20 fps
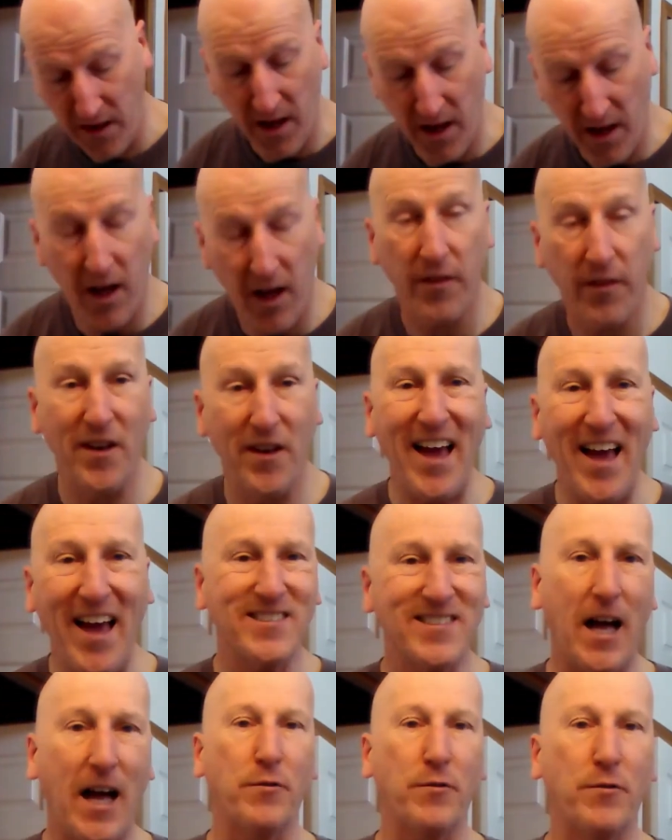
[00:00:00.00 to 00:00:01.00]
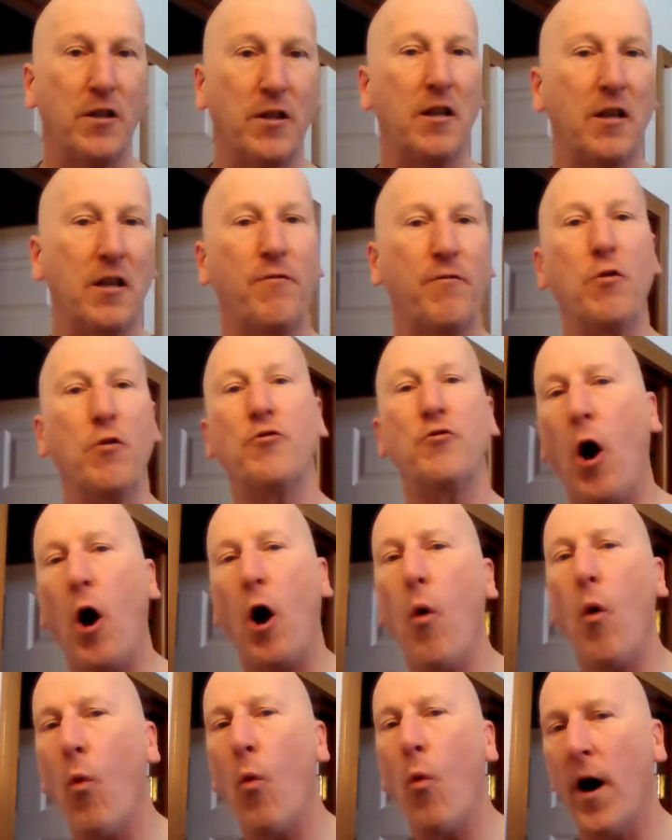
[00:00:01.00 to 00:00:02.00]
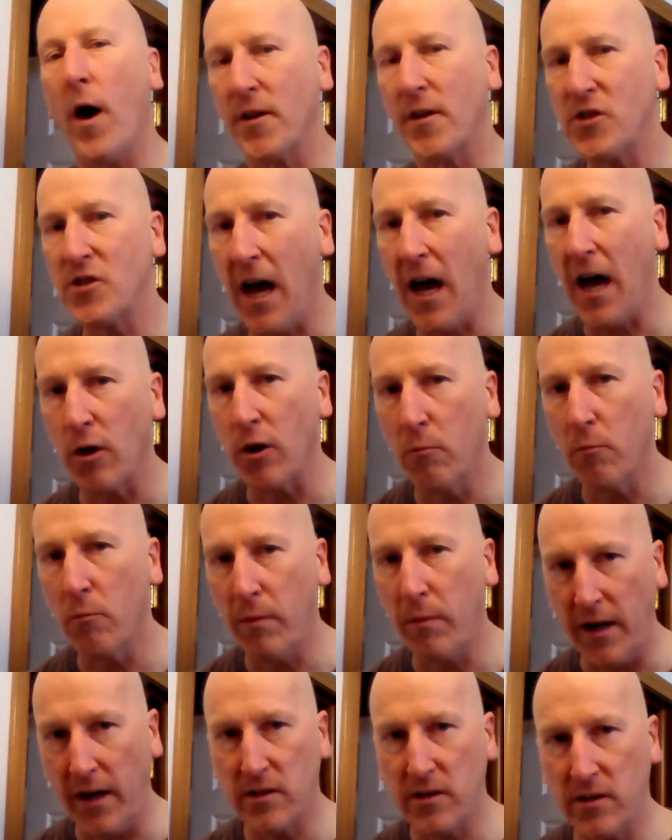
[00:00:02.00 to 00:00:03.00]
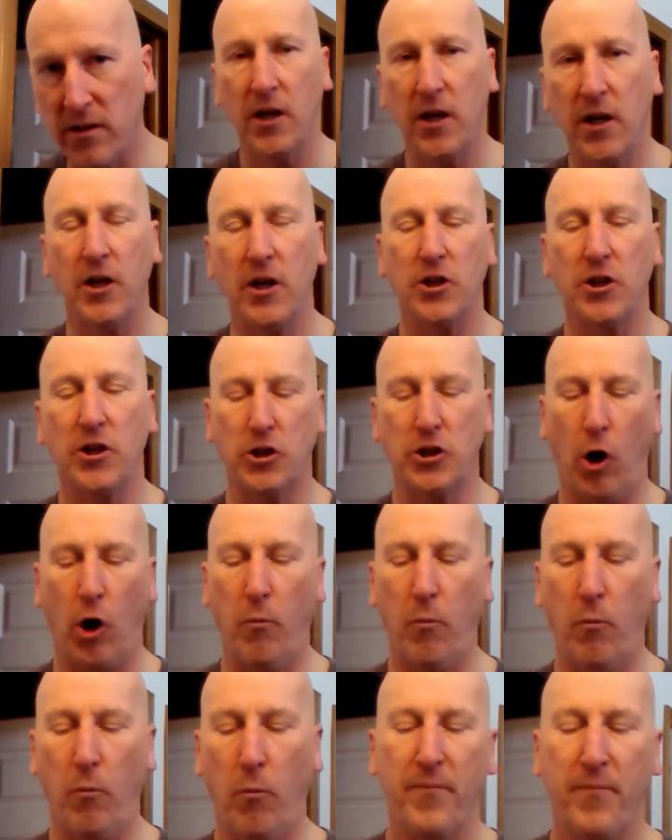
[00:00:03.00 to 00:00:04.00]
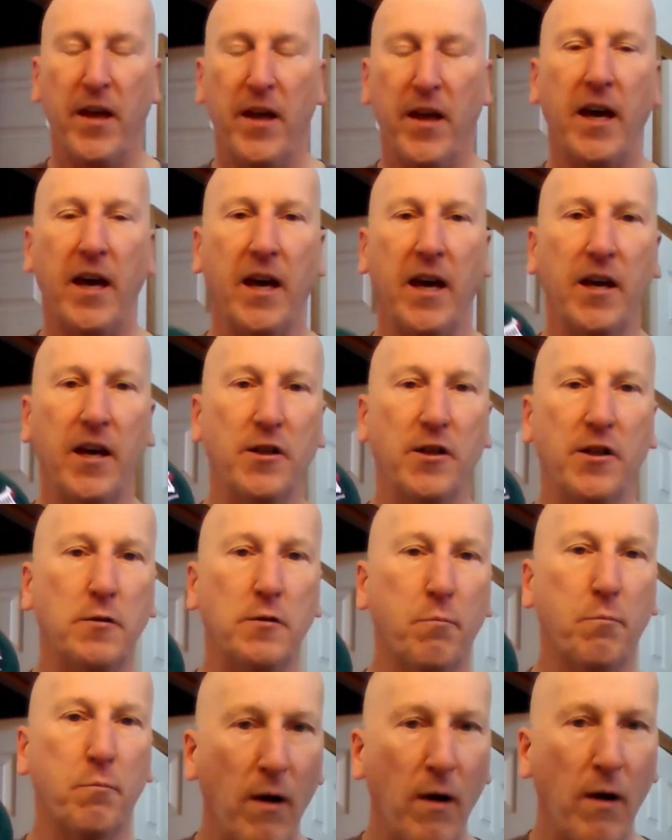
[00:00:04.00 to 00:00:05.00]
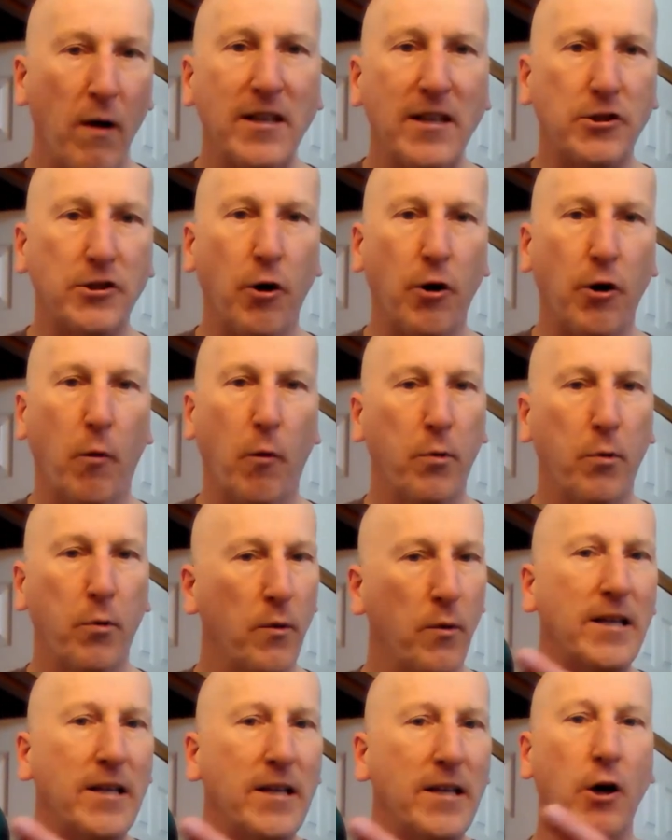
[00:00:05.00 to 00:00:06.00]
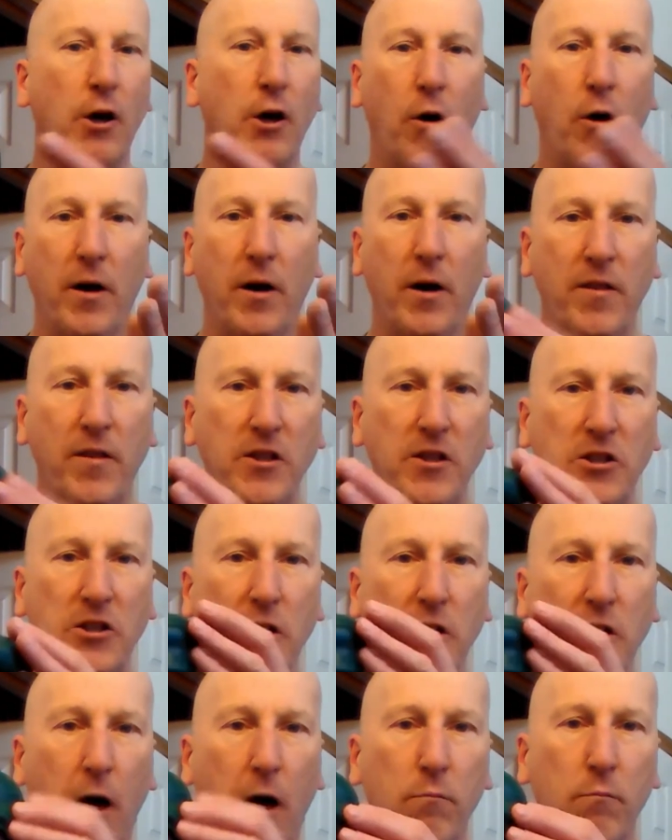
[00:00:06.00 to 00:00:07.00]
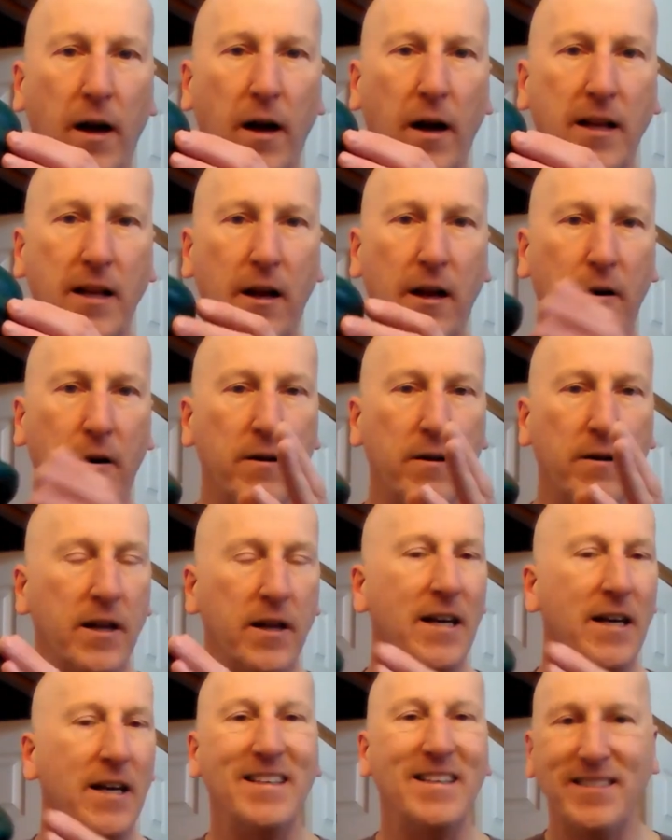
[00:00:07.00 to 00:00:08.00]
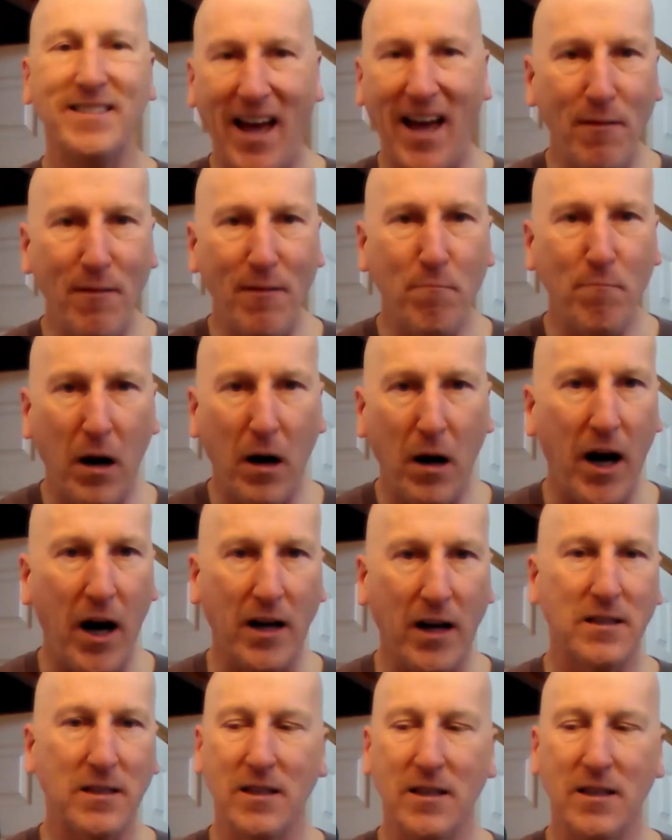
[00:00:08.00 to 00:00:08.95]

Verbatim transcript: The next option, if you don't want a tallow-based soap, is Proraso. Proraso, in this tub right here, $10.